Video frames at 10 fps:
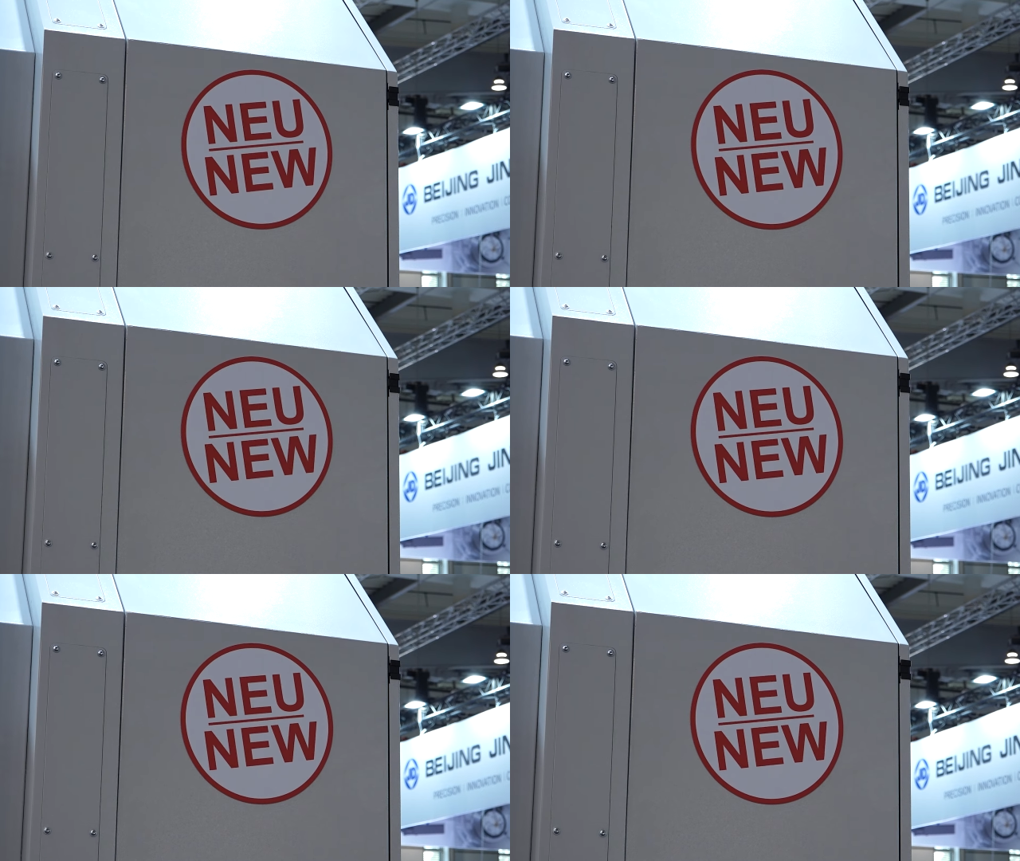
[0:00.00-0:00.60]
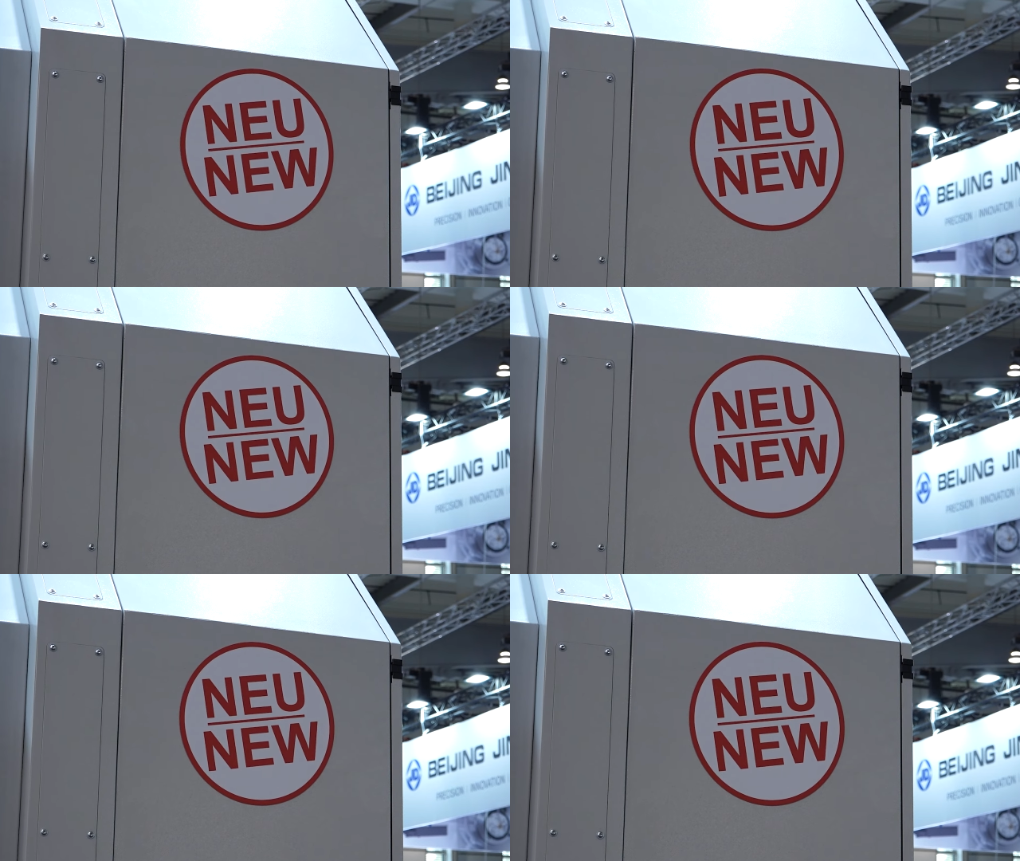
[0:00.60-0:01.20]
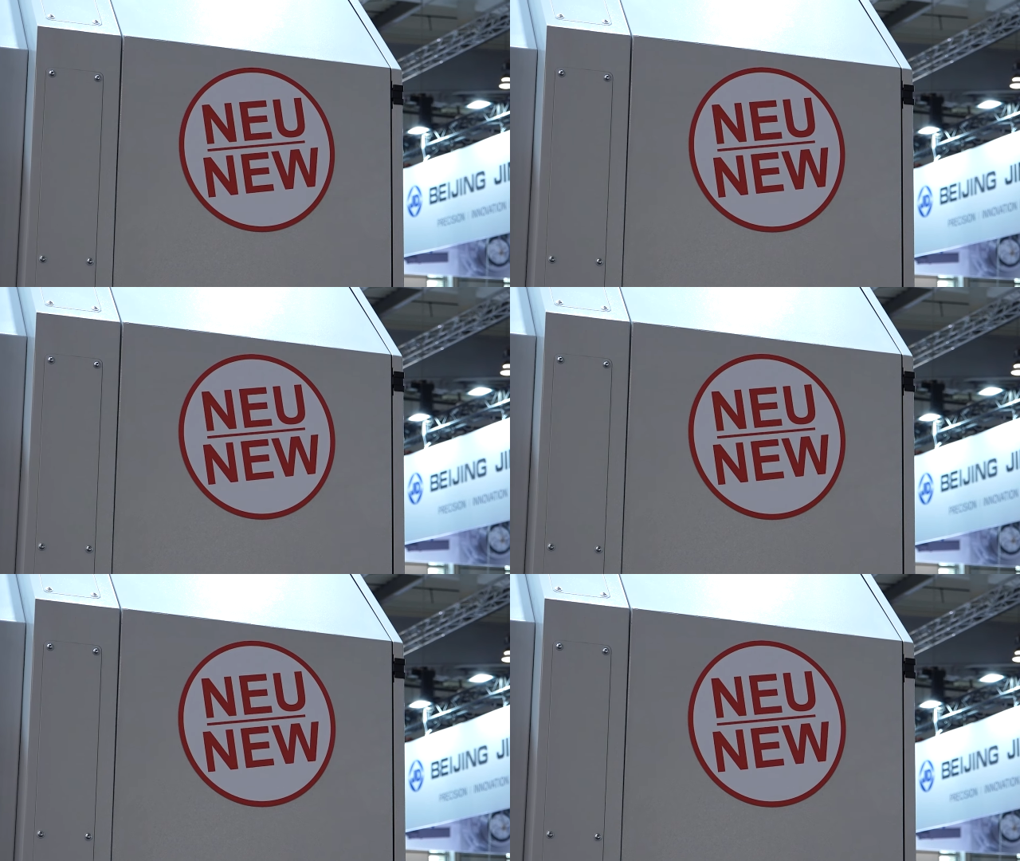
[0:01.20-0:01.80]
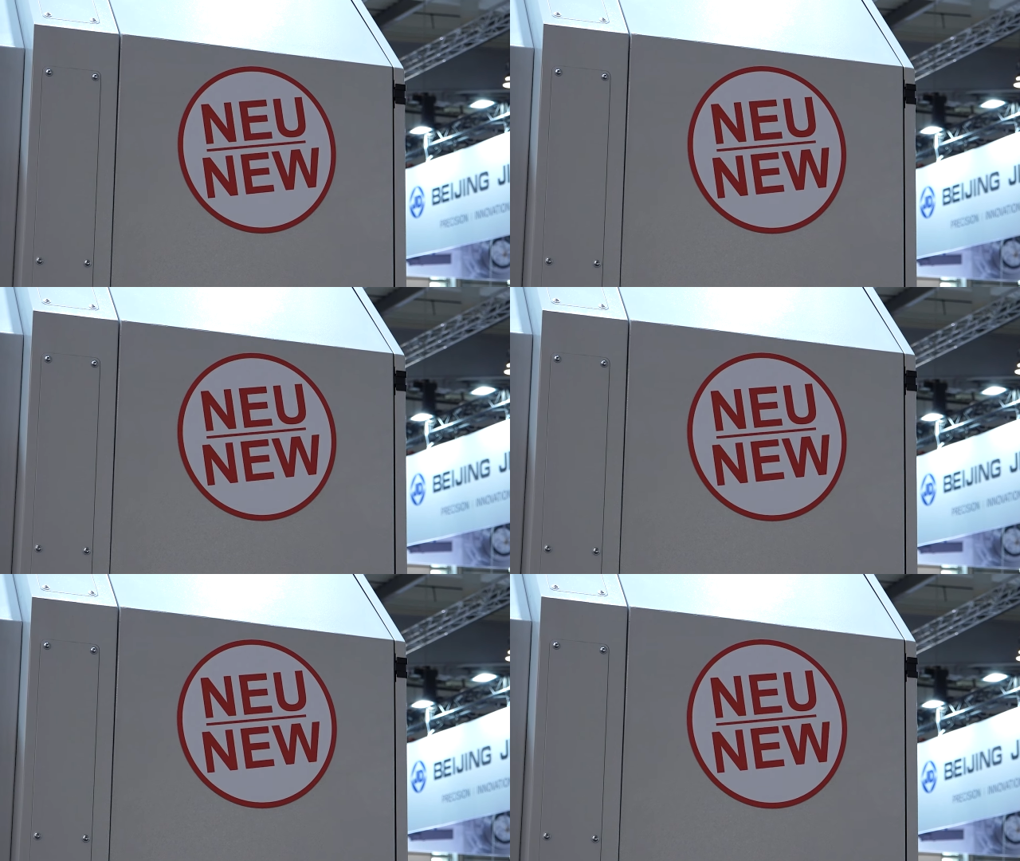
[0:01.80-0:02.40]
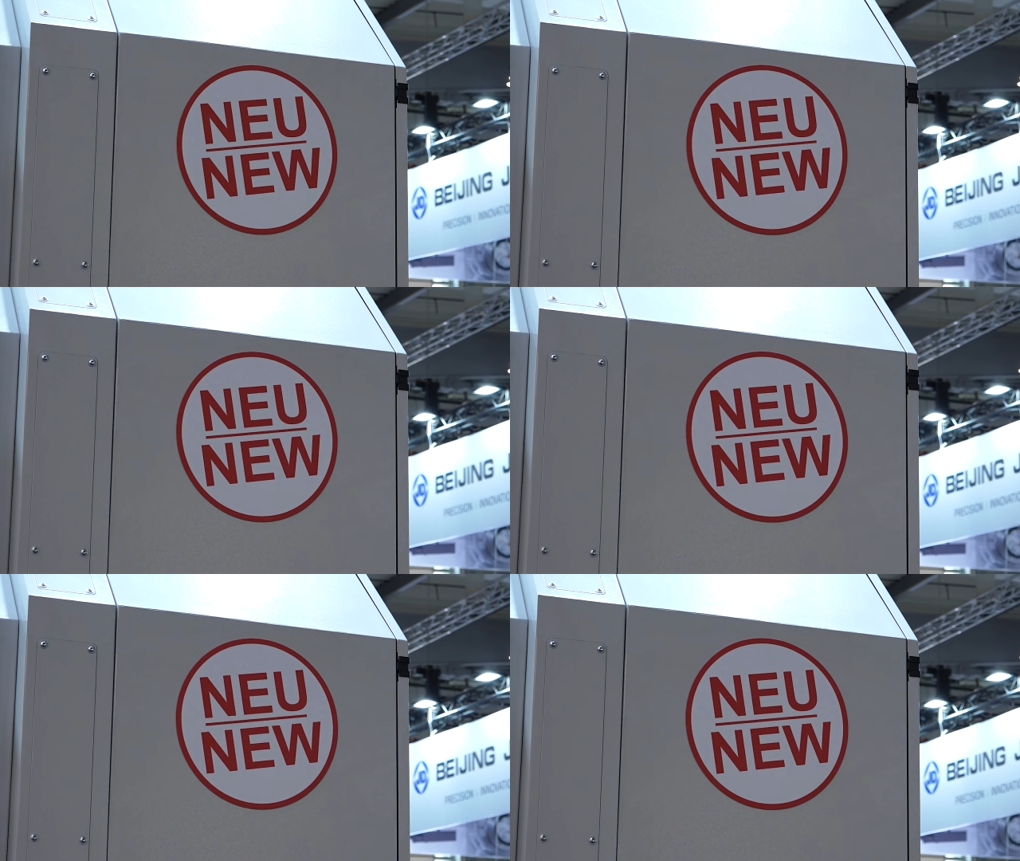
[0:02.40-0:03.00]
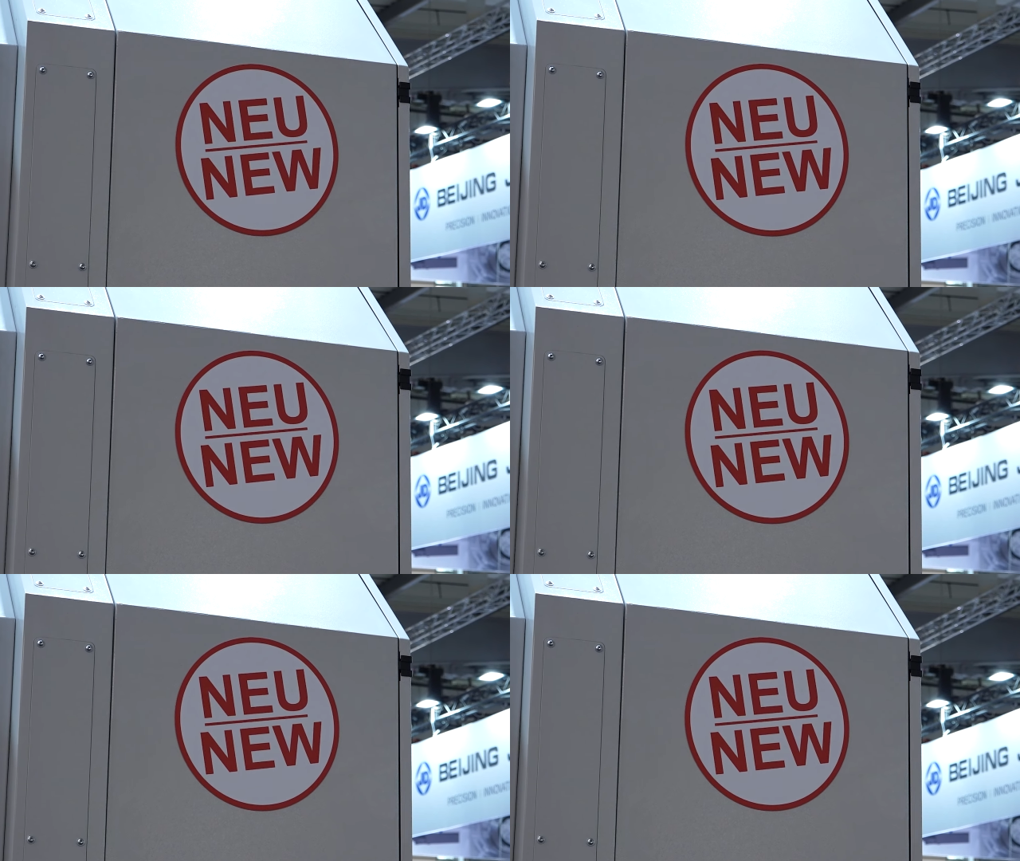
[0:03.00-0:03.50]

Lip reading: No face is visible, so there are no lips to read.